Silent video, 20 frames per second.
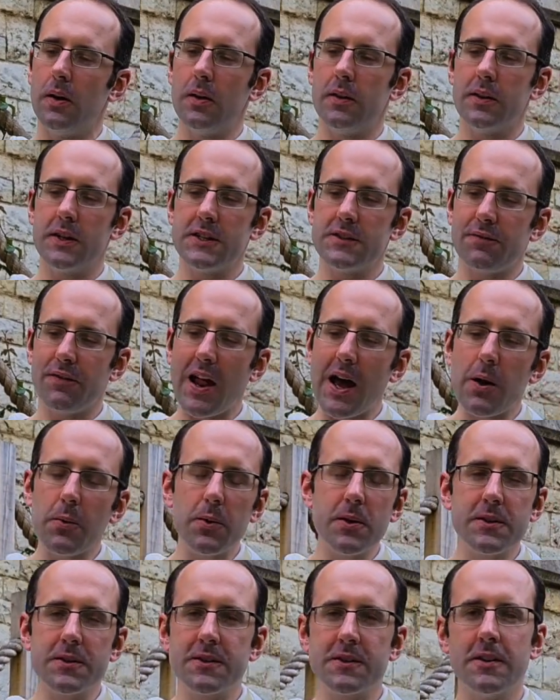These
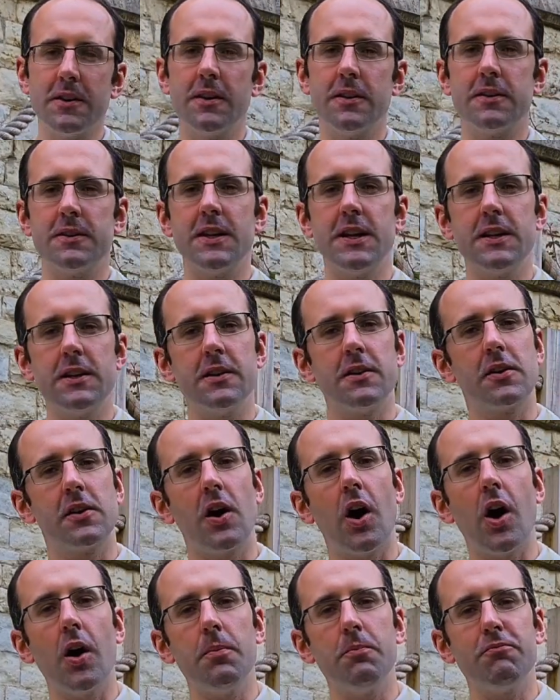flowers didn't
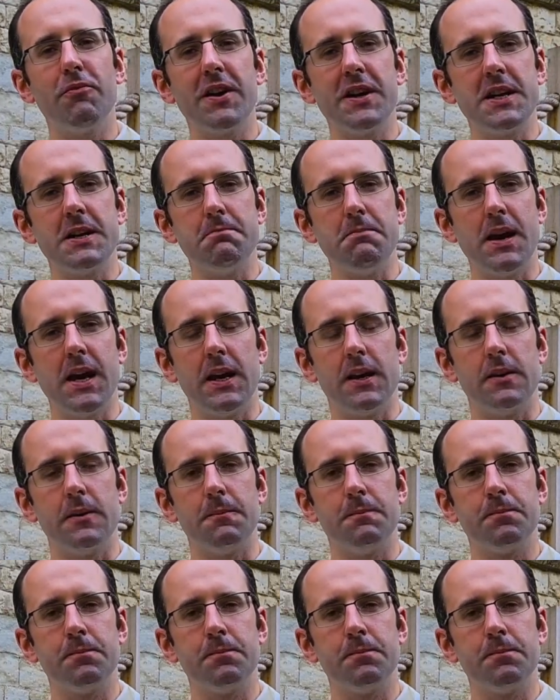come ready-made.